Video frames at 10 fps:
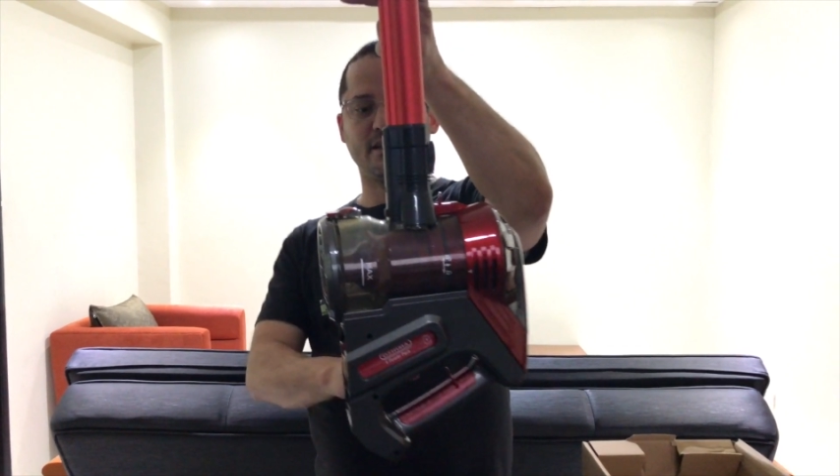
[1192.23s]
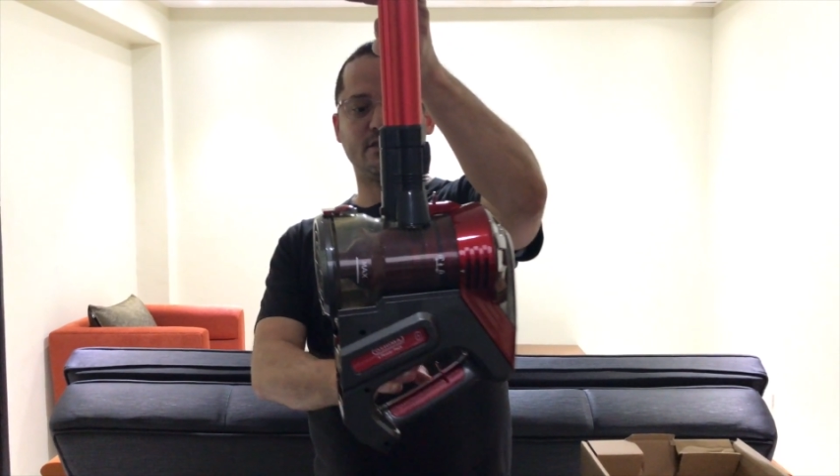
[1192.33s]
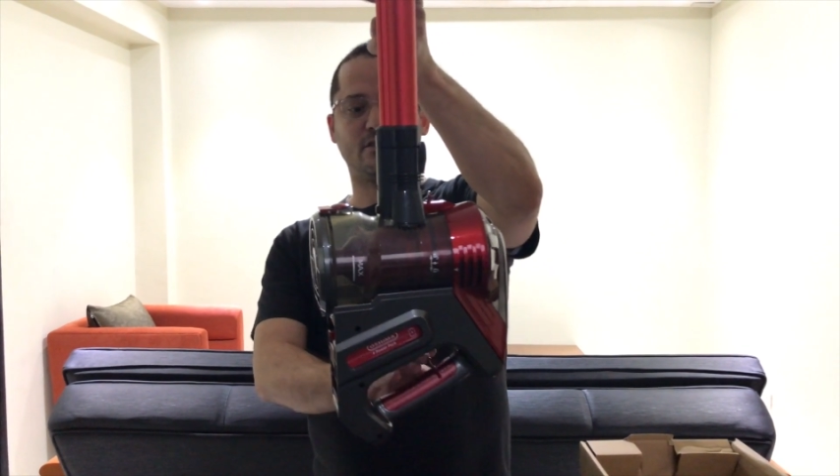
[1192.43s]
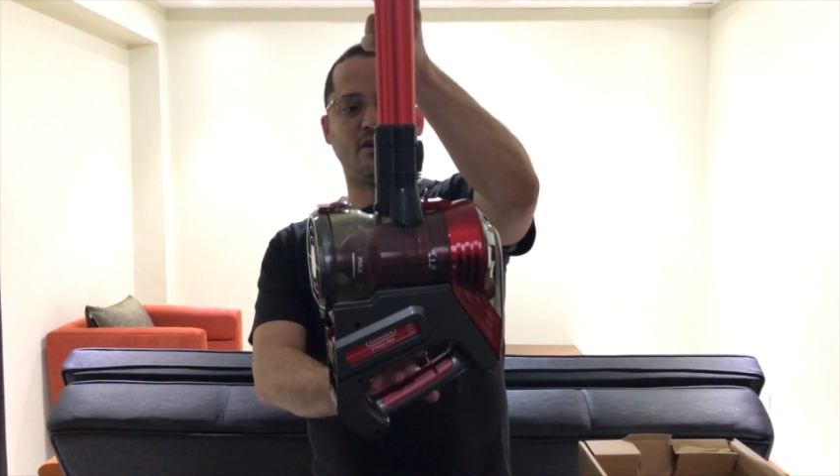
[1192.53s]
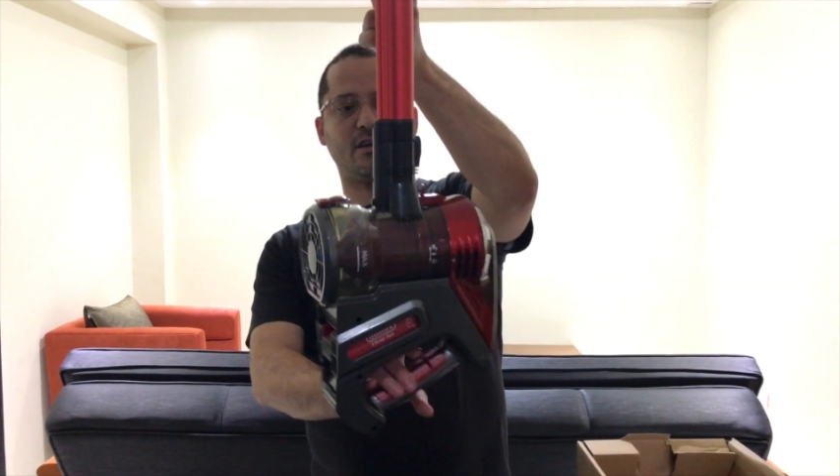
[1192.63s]

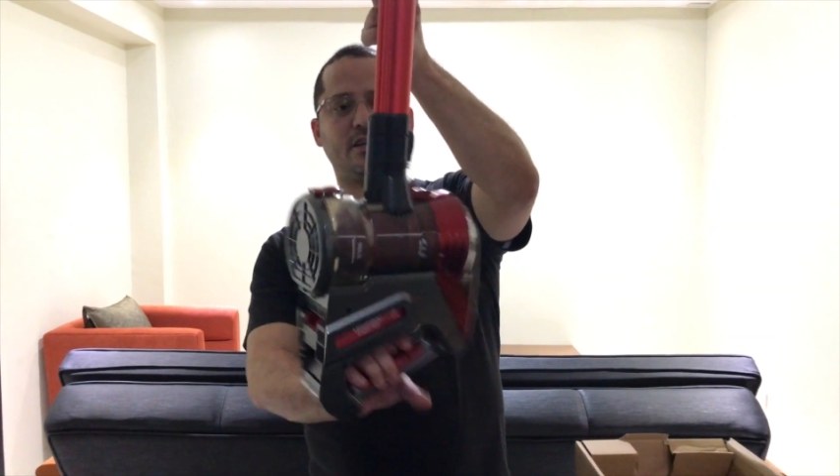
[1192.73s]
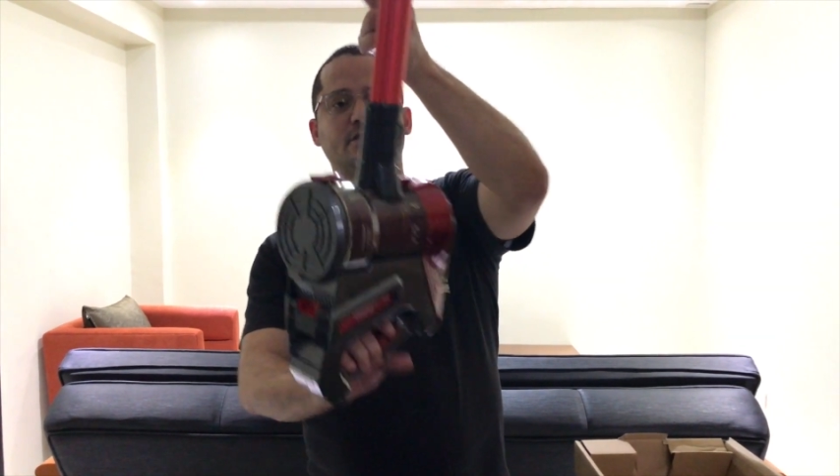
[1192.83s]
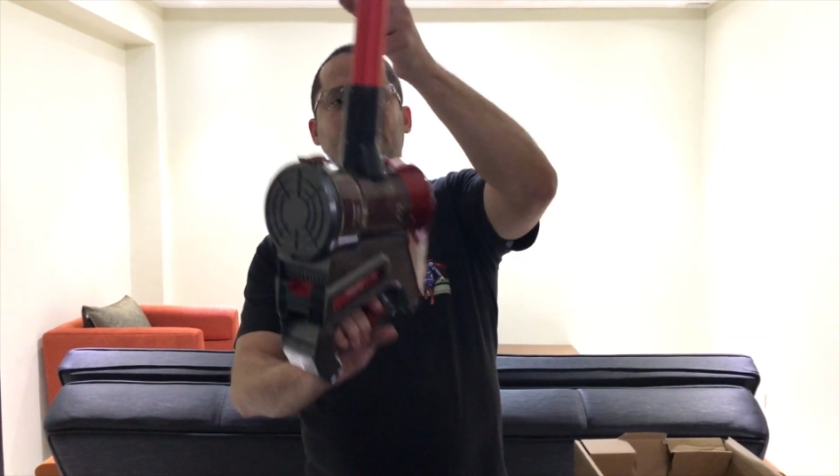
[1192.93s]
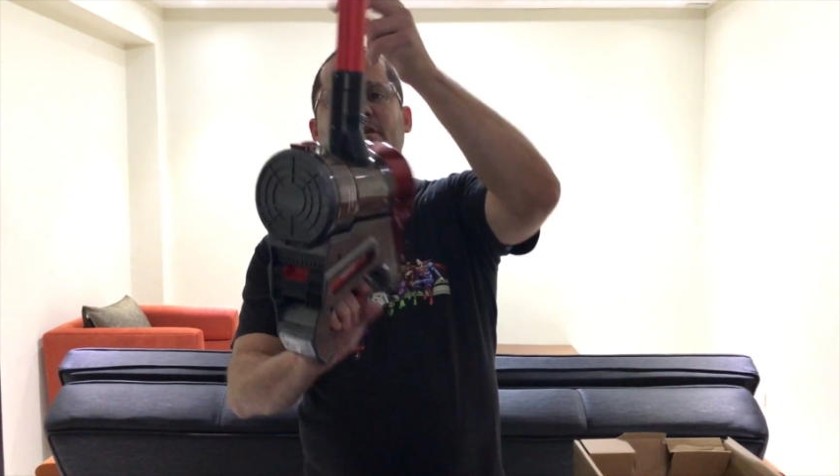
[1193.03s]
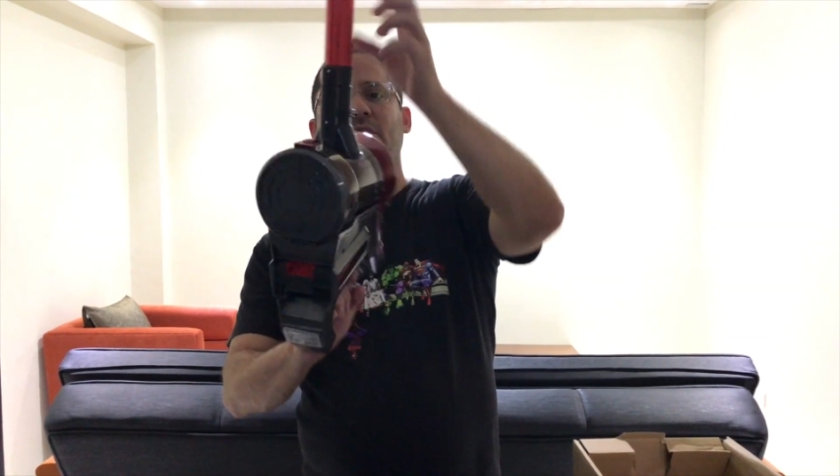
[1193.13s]

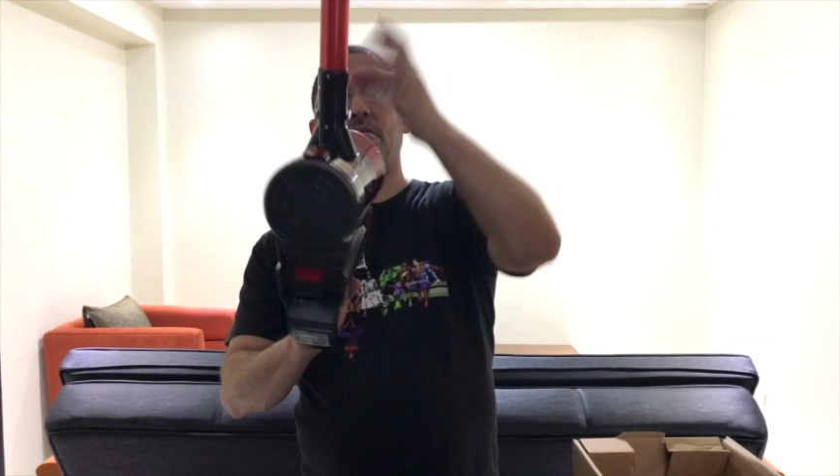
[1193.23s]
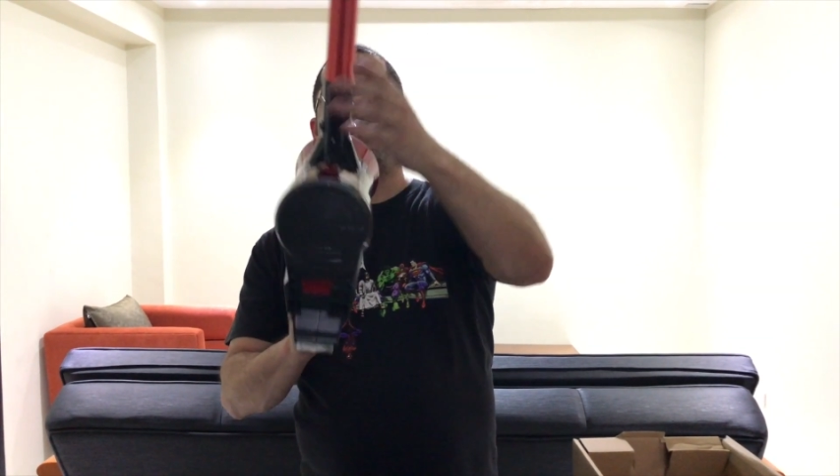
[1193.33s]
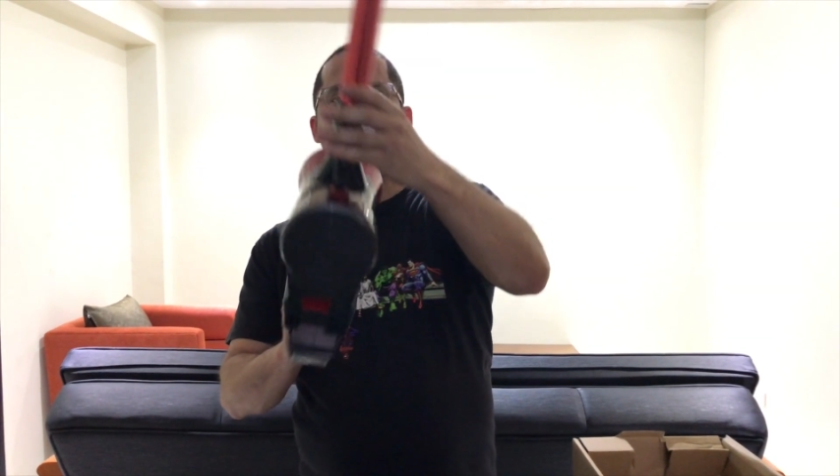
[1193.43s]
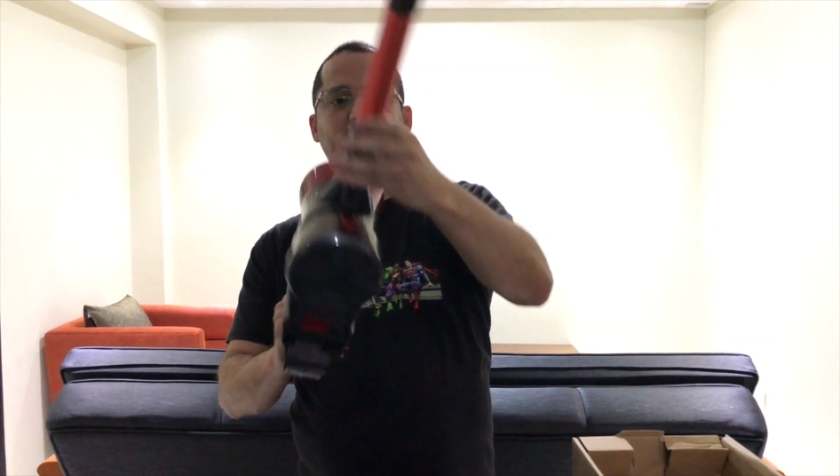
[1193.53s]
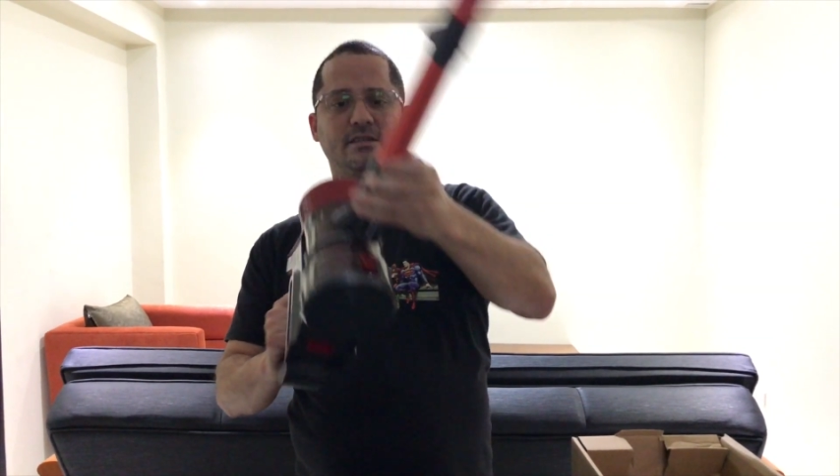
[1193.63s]
storage.
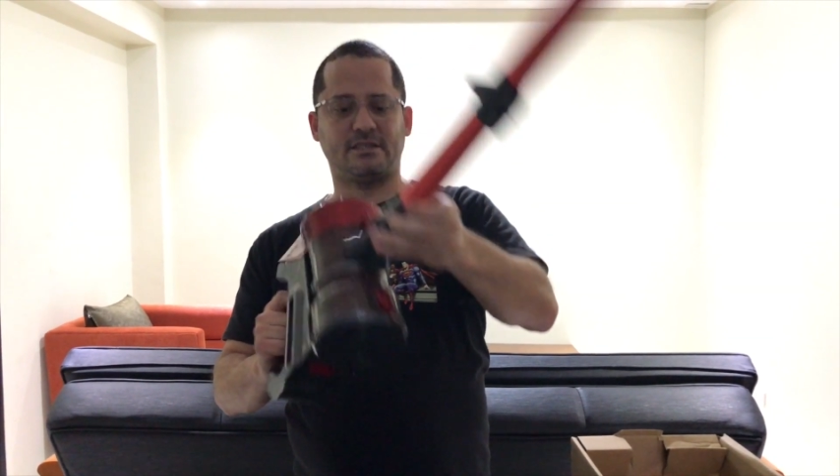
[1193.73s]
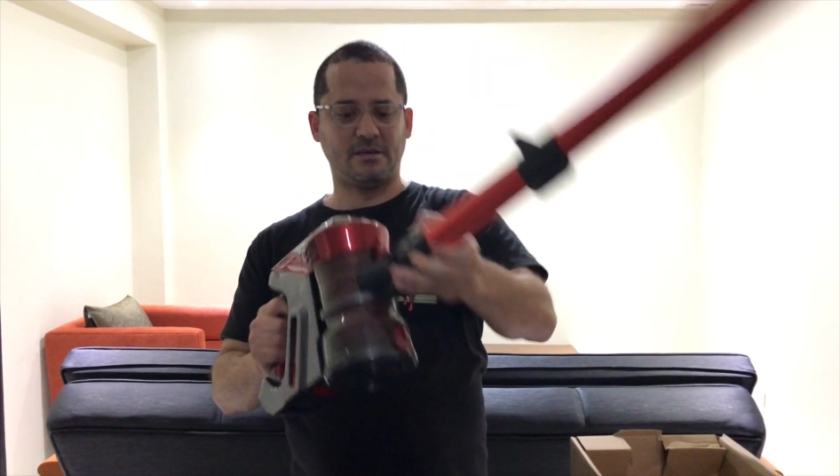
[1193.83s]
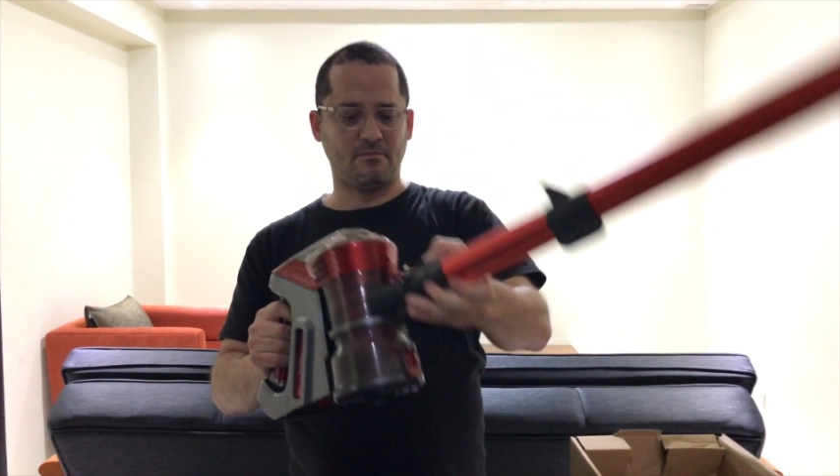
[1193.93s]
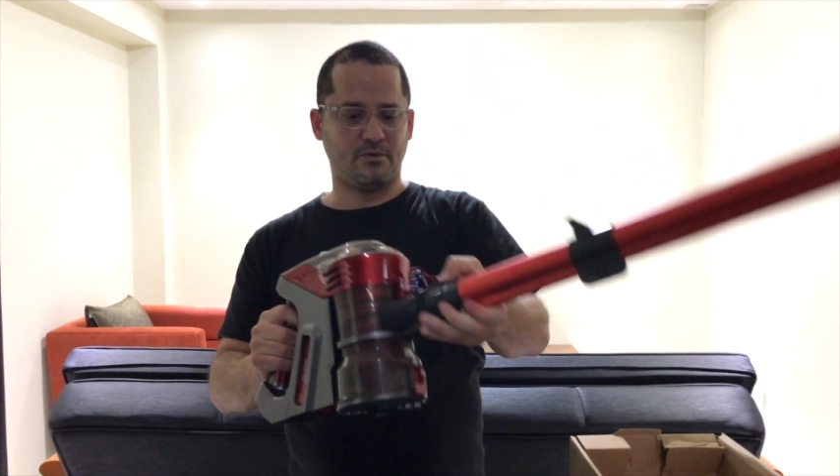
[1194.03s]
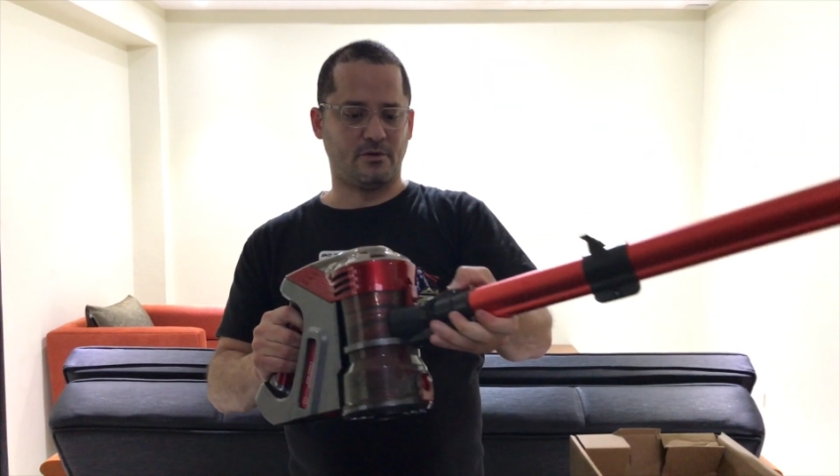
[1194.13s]
Very
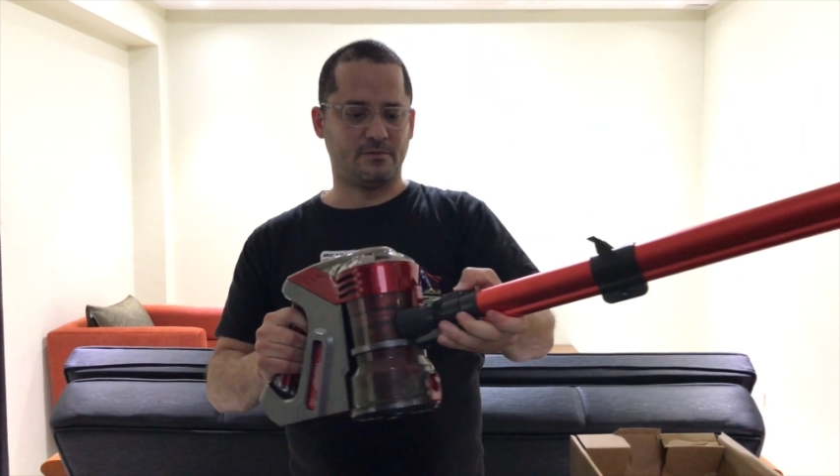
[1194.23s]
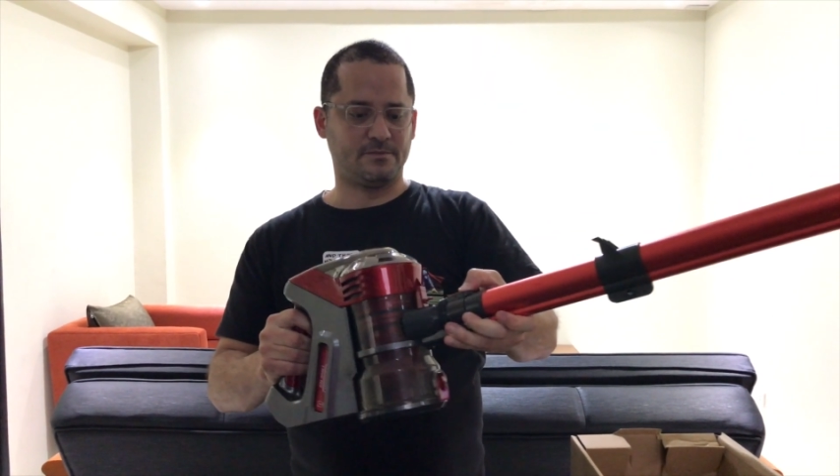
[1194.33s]
simple.